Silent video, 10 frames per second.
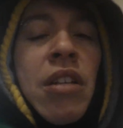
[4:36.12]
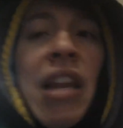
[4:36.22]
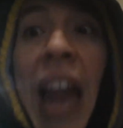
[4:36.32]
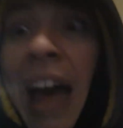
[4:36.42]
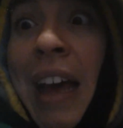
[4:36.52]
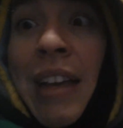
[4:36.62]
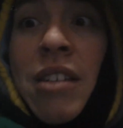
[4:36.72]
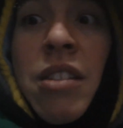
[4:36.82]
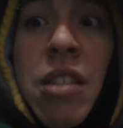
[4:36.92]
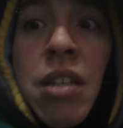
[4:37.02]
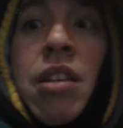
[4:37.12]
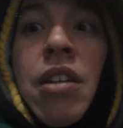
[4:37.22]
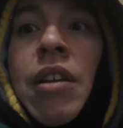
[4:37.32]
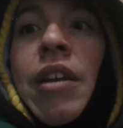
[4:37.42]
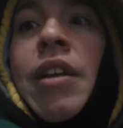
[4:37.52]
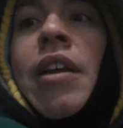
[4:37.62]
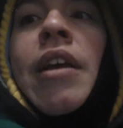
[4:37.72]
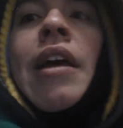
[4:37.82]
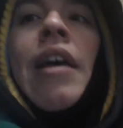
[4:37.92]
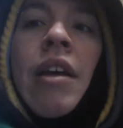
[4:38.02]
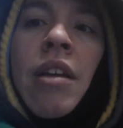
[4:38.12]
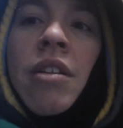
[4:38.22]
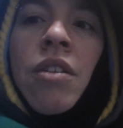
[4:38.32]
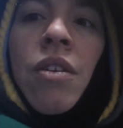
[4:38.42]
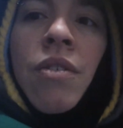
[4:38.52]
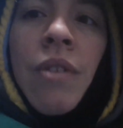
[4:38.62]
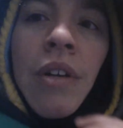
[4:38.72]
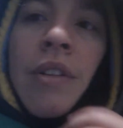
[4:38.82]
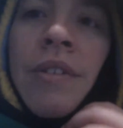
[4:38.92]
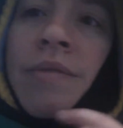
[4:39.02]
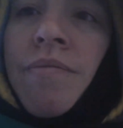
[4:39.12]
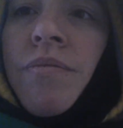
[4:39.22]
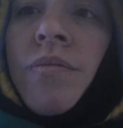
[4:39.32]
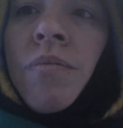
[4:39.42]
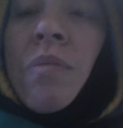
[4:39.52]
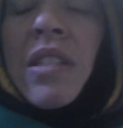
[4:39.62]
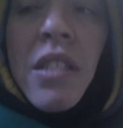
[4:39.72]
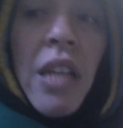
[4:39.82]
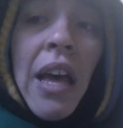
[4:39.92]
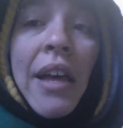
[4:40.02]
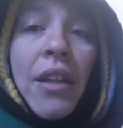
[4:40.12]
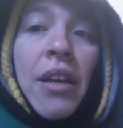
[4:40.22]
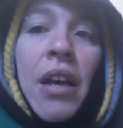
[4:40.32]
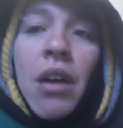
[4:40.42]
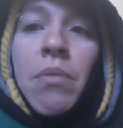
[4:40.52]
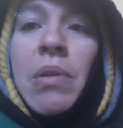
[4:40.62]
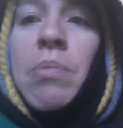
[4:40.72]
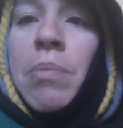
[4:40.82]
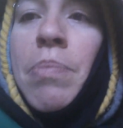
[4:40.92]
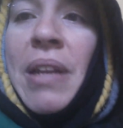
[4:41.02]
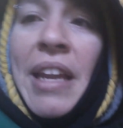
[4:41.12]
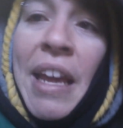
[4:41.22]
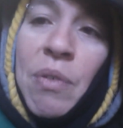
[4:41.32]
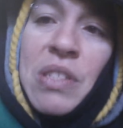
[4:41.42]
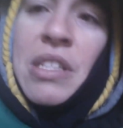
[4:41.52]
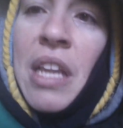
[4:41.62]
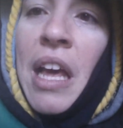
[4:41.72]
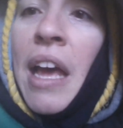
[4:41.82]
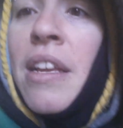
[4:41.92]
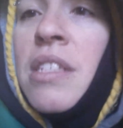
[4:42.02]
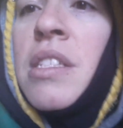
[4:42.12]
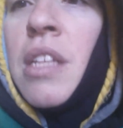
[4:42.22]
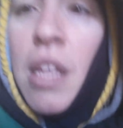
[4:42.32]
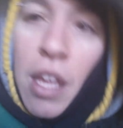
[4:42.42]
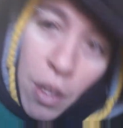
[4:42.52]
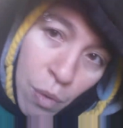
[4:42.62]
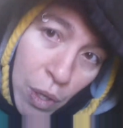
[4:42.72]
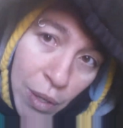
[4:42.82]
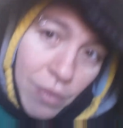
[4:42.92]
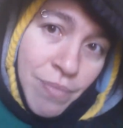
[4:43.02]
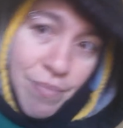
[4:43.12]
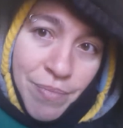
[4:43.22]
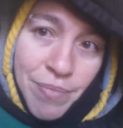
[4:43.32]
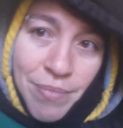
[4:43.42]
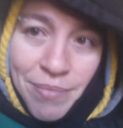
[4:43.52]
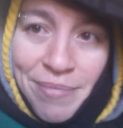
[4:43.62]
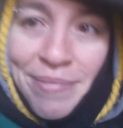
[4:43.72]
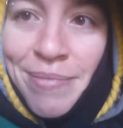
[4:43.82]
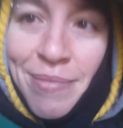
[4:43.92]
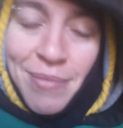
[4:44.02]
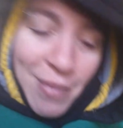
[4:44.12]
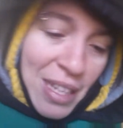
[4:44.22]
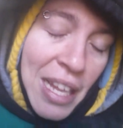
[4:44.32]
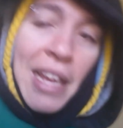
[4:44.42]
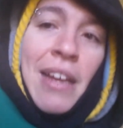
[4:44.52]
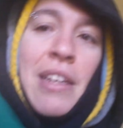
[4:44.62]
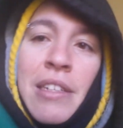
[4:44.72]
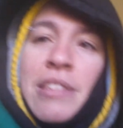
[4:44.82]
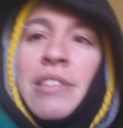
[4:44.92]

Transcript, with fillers: lies. You know, it's sad how people play with lies. Well, yeah.